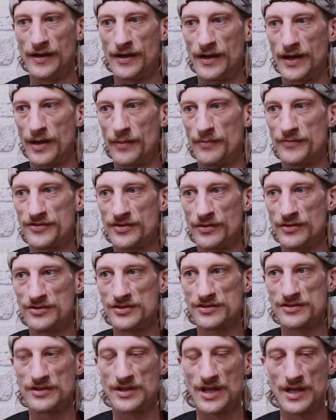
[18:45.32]
Um, so it
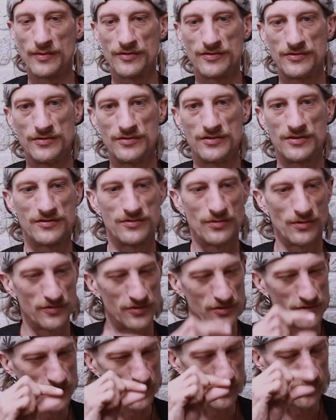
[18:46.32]
just enables you to sort of
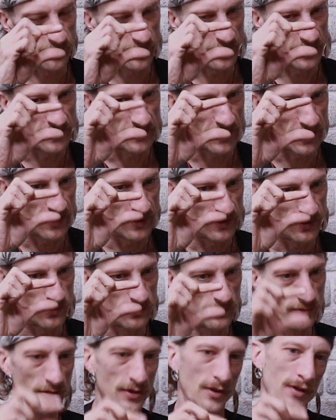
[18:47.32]
just complete that
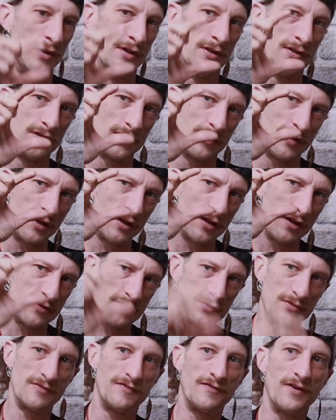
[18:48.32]
little that
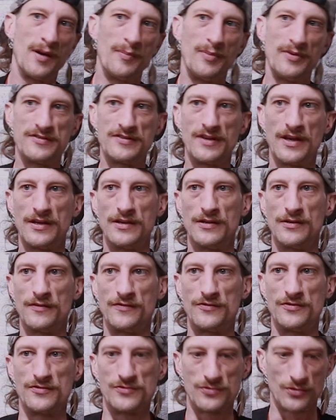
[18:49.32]
last little 5% of
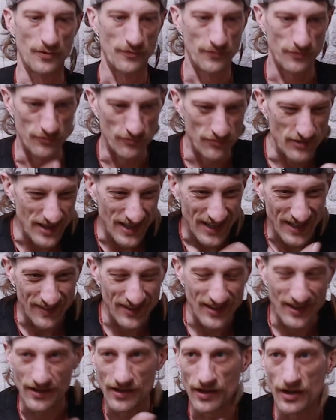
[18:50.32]
just sort of really
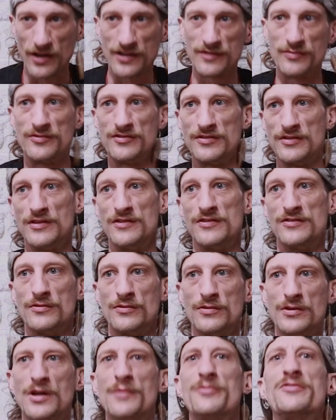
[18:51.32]
the enhancements in the
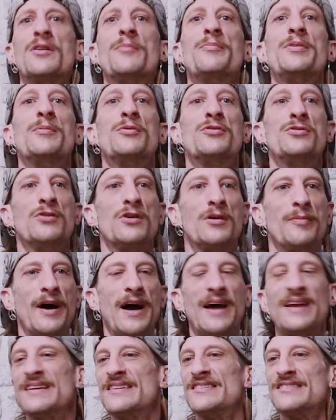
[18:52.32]
soil. You know, some people talk about
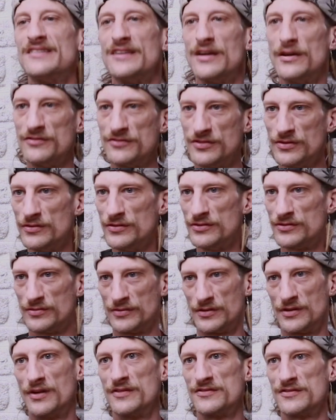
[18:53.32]
adding CO2 to
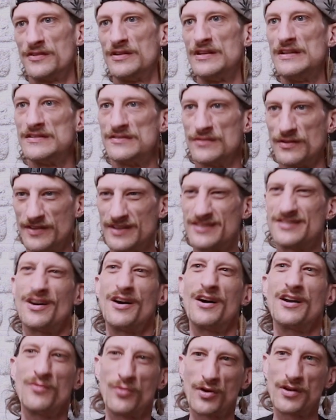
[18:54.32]
enhance the these sort of, this
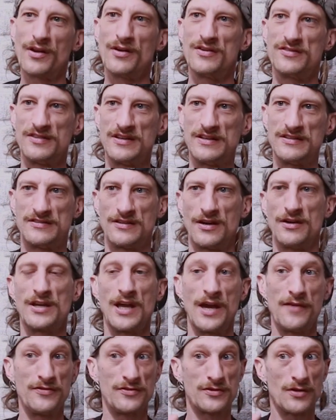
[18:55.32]
kind of one of those things,
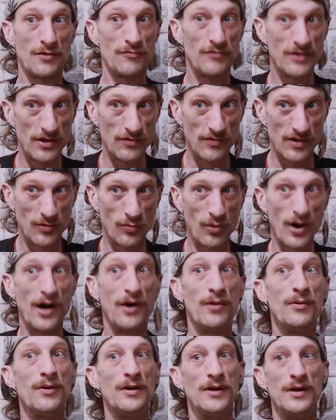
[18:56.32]
okay, if it's going really, really well,